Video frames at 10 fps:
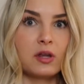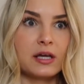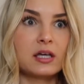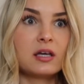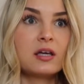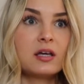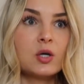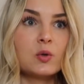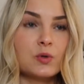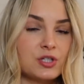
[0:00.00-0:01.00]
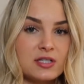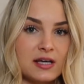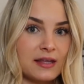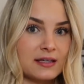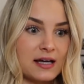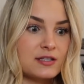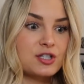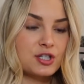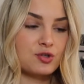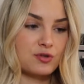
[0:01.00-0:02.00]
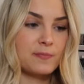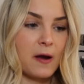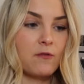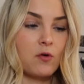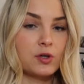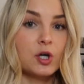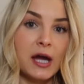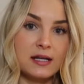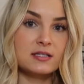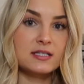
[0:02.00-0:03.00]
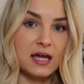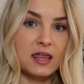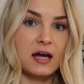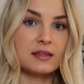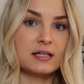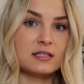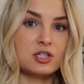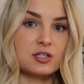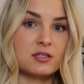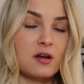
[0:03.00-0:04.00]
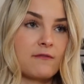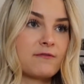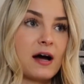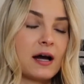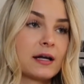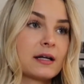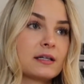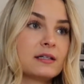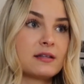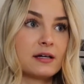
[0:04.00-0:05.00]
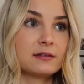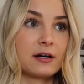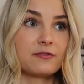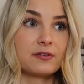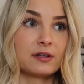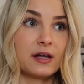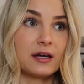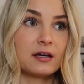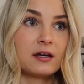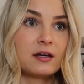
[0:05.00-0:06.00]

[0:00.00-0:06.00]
Like, we just said, like, that's disrespectful, you can't say that, that's just not fine. And then I feel like